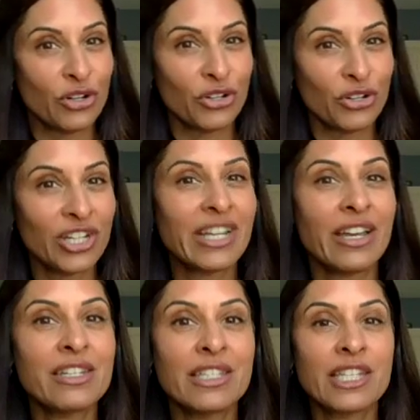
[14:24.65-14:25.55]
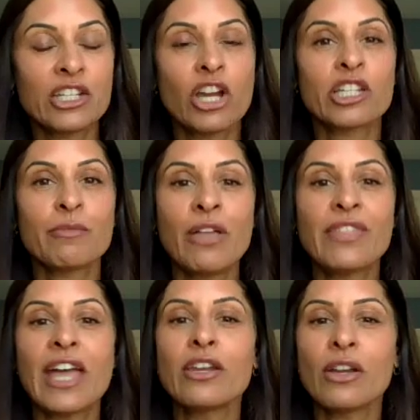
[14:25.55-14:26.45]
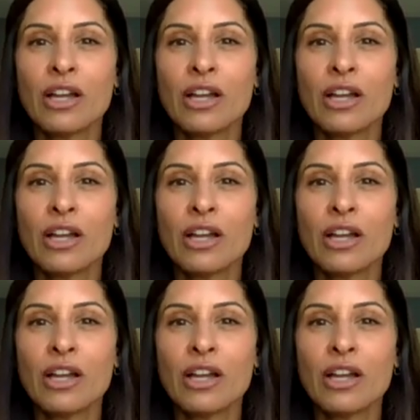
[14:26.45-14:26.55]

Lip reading: urge incontinence I talked about, that